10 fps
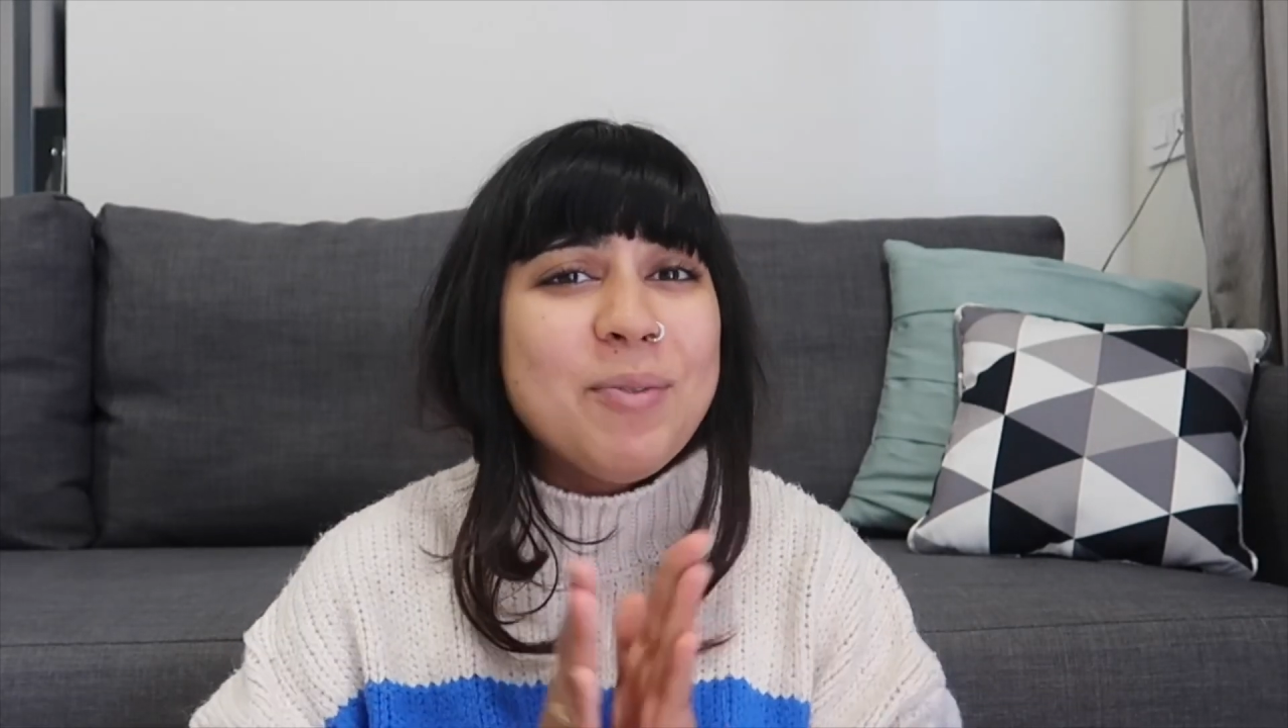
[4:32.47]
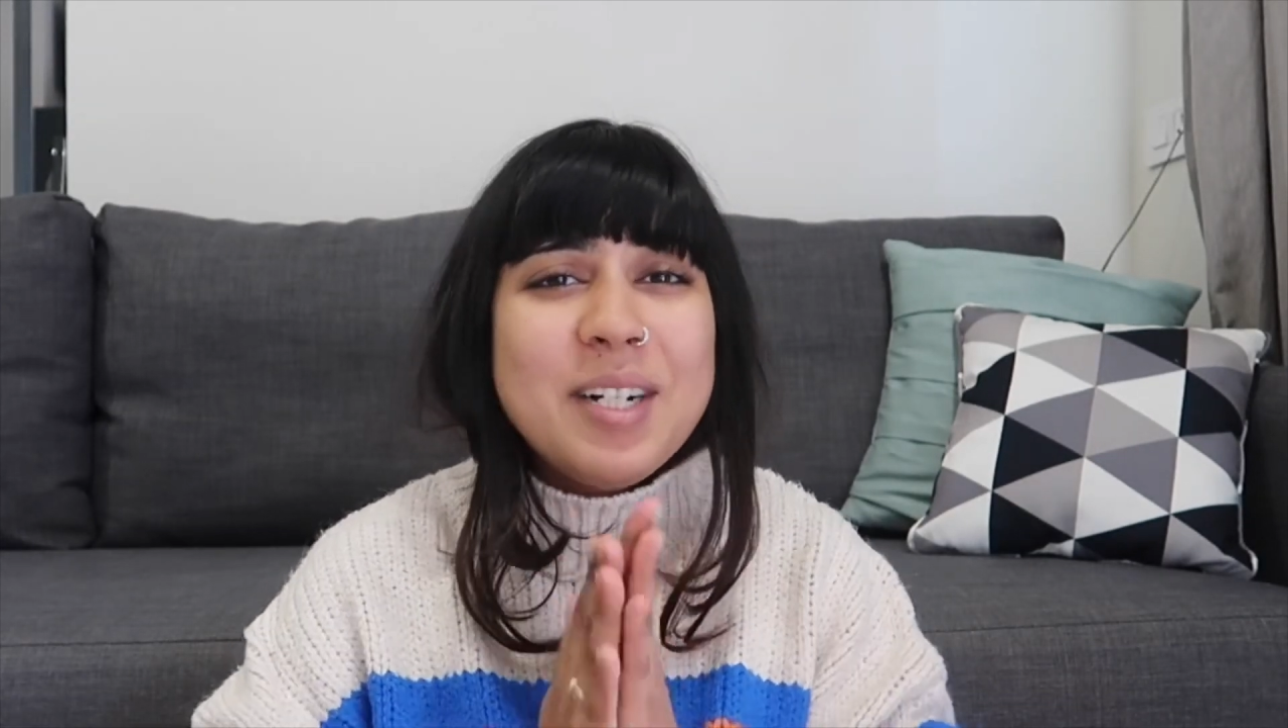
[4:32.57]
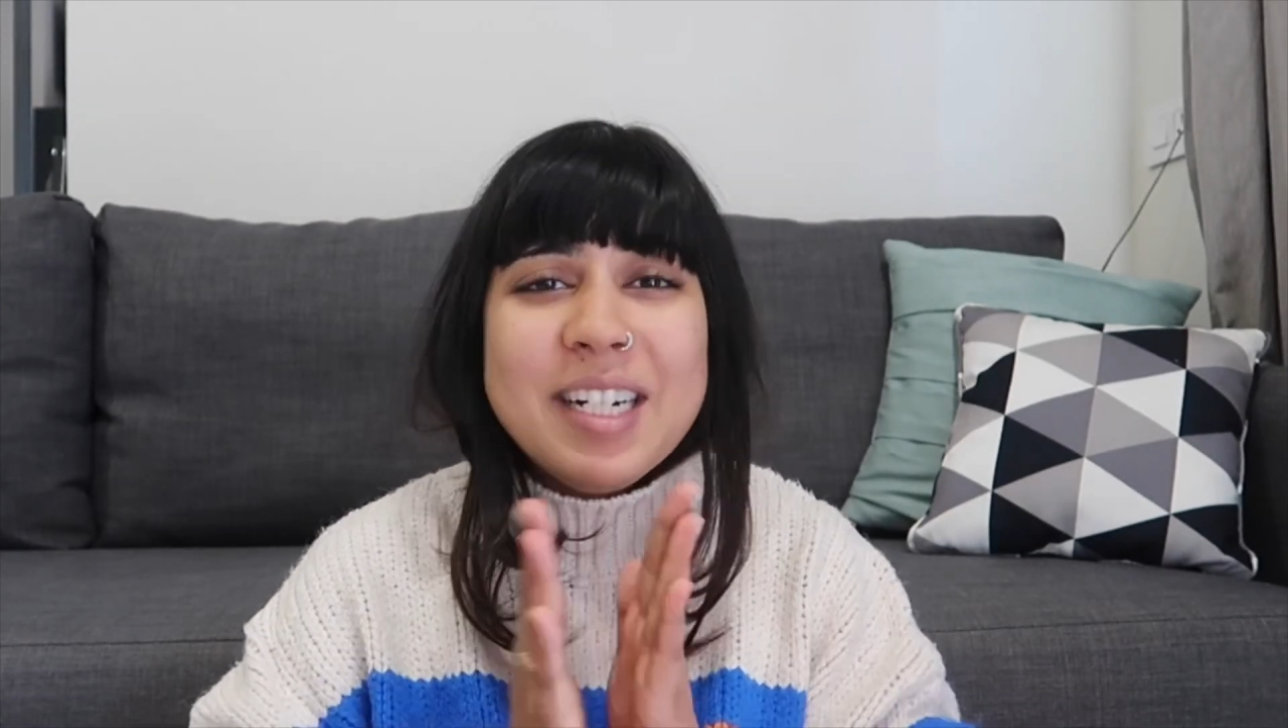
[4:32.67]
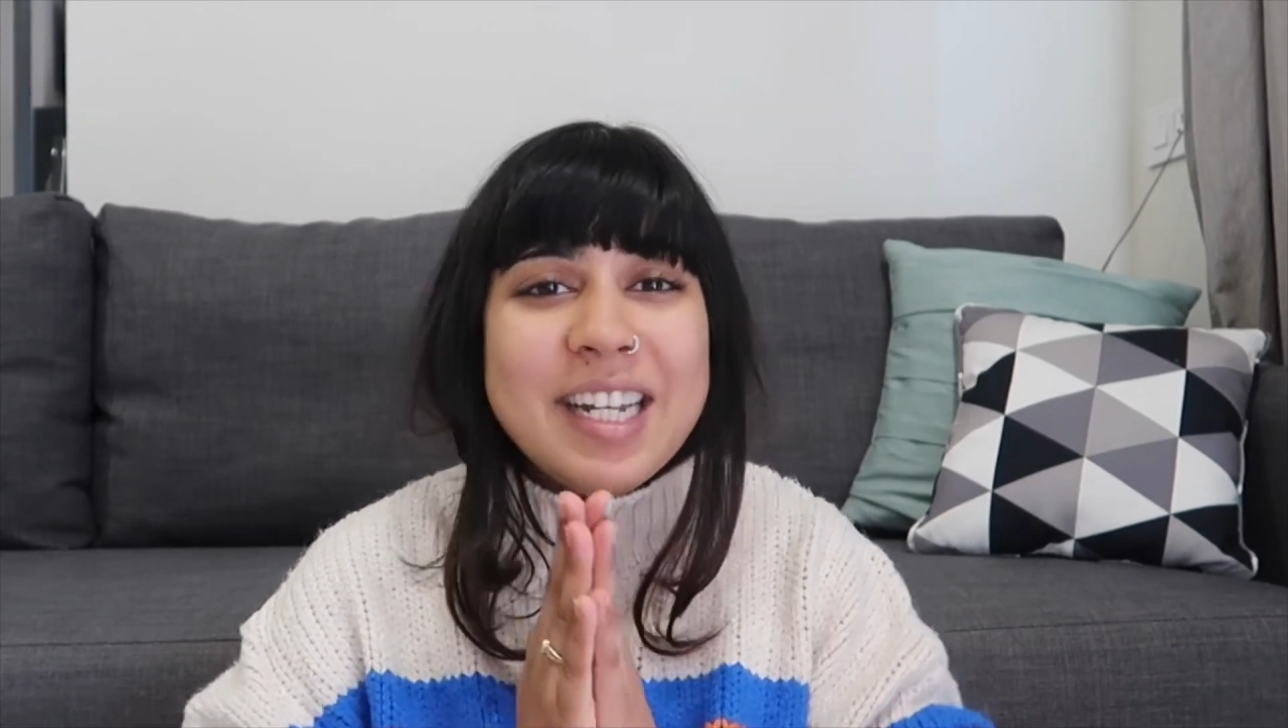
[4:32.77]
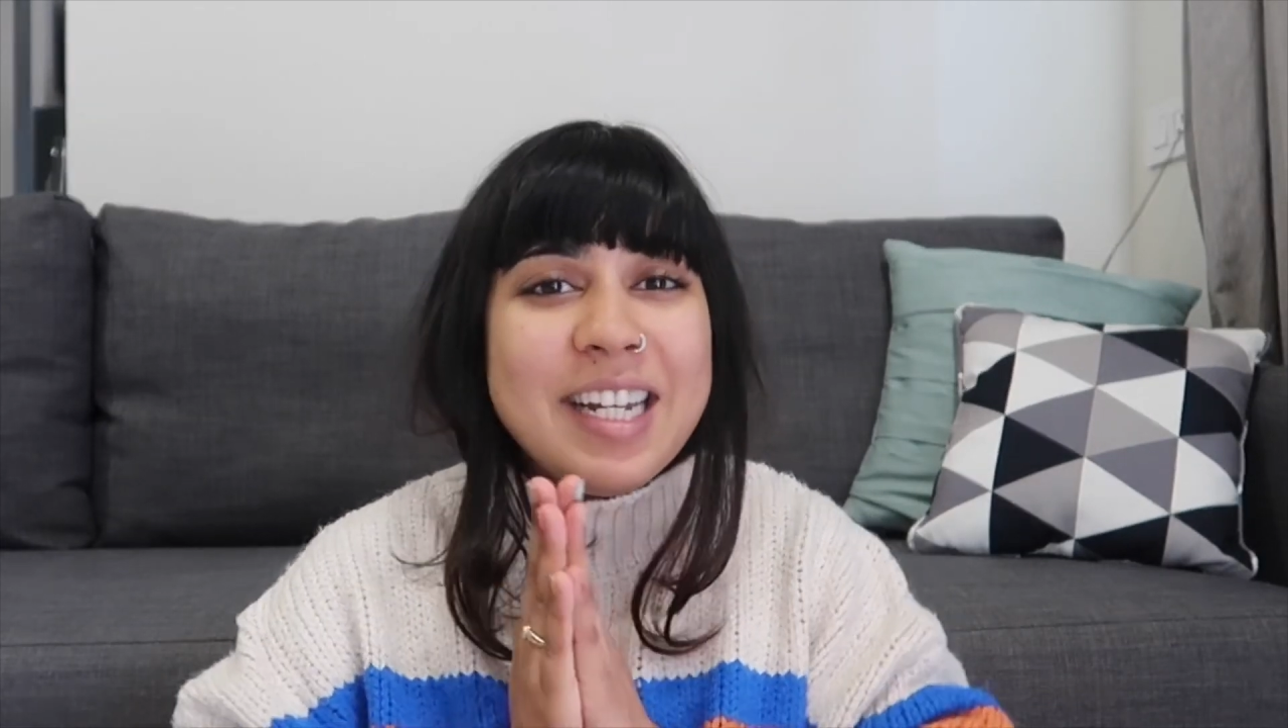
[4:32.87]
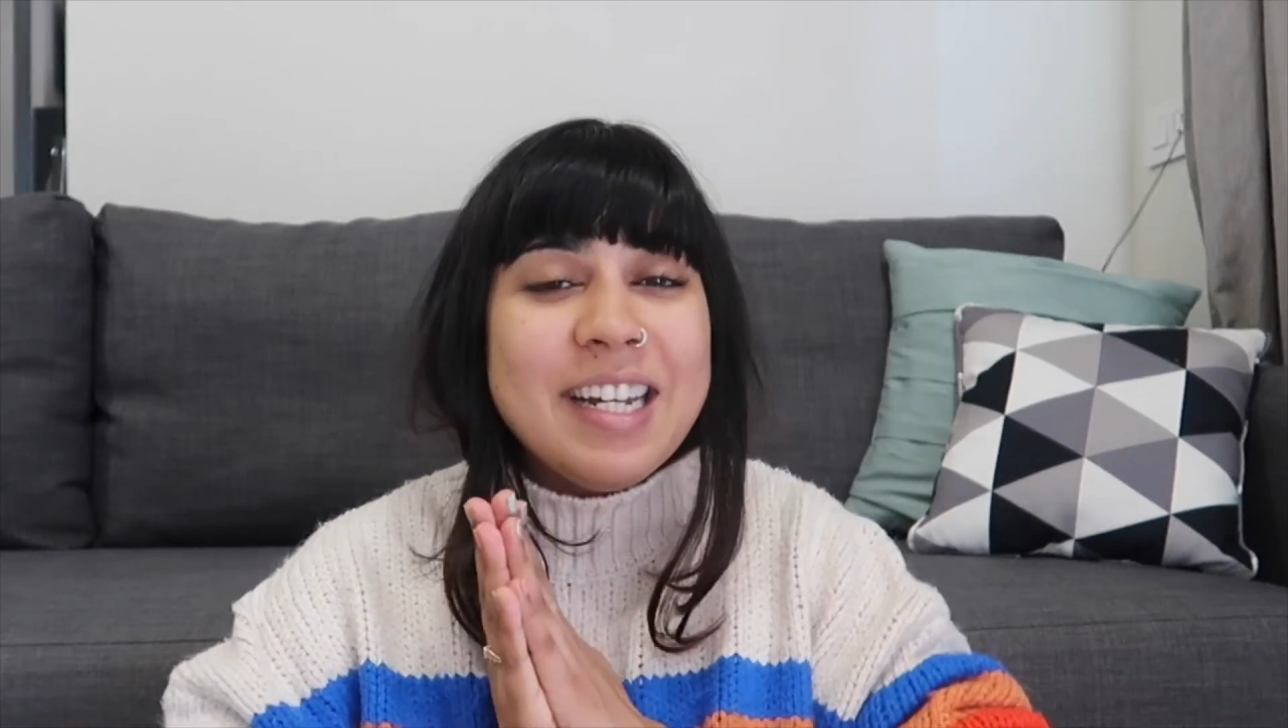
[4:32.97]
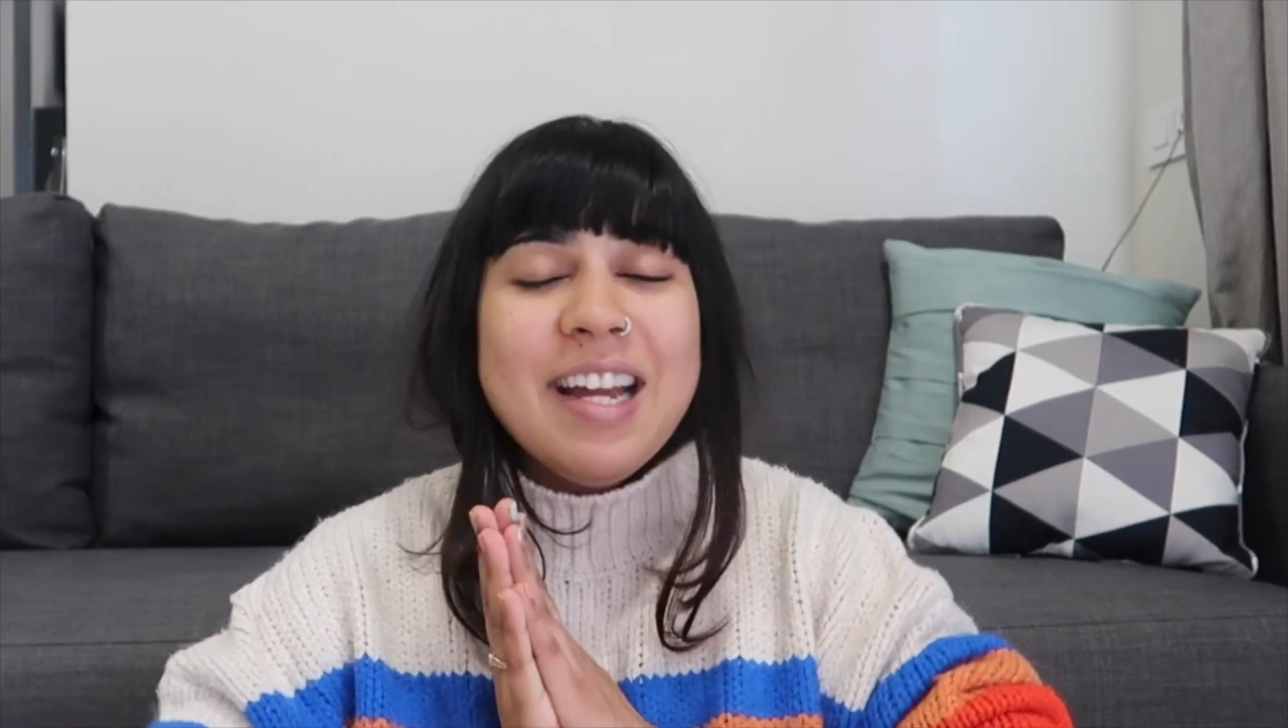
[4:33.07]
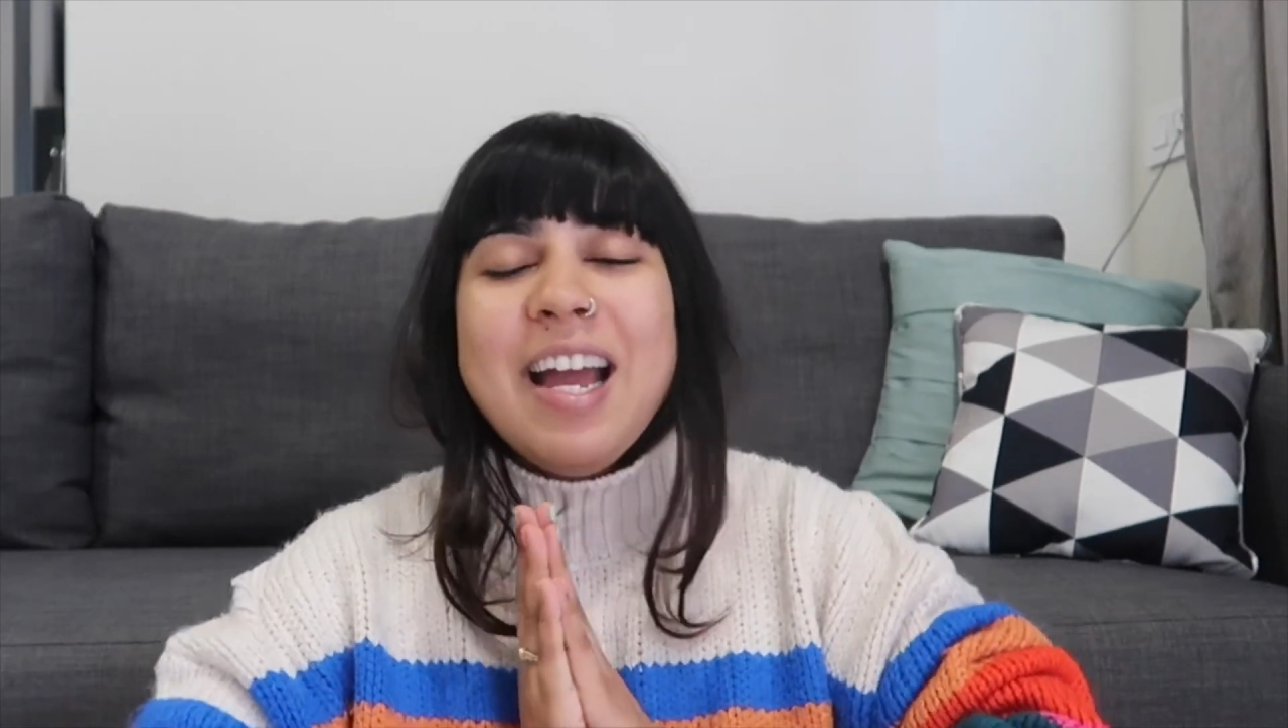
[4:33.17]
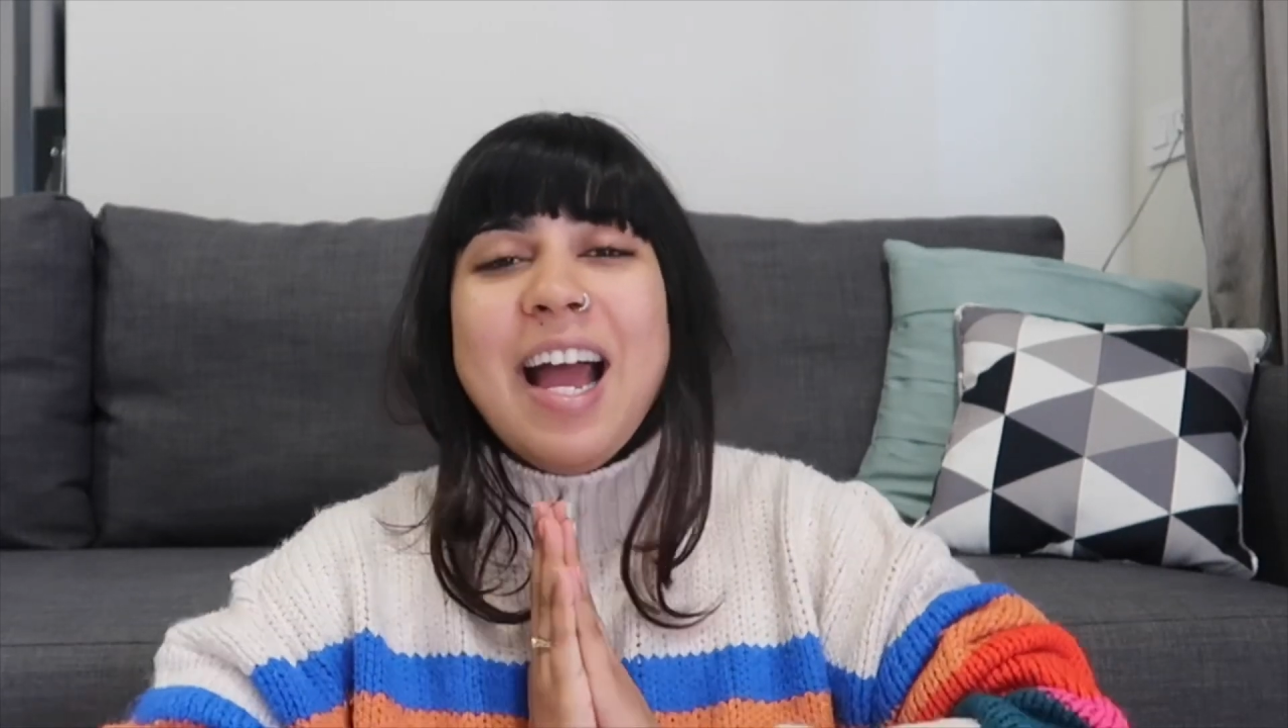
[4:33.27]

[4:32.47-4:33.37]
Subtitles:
working.